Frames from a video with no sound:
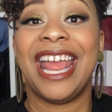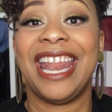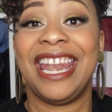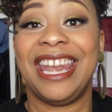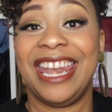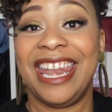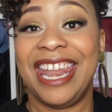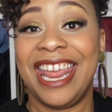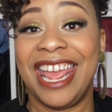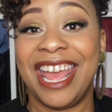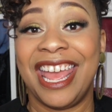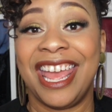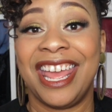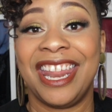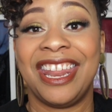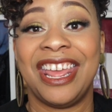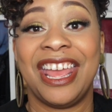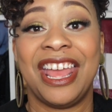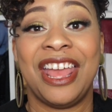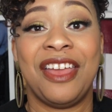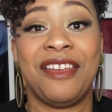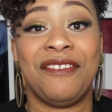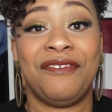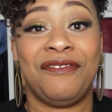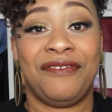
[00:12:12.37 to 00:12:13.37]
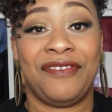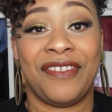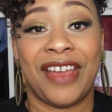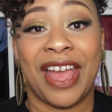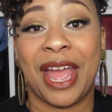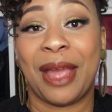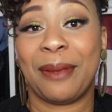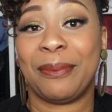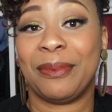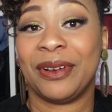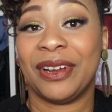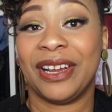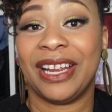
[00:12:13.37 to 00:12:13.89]
knit
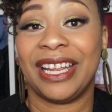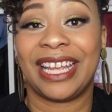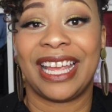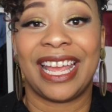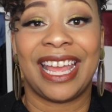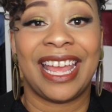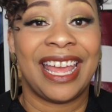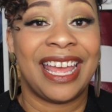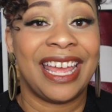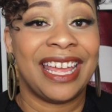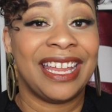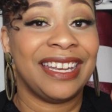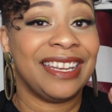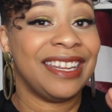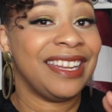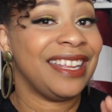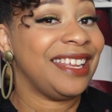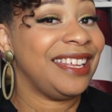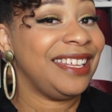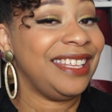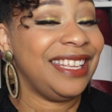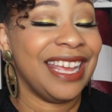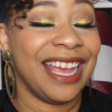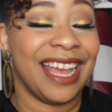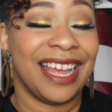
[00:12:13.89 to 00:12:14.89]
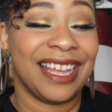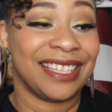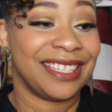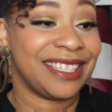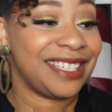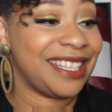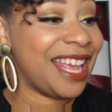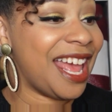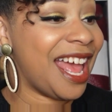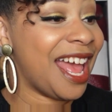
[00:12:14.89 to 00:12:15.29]
fabric, and yes,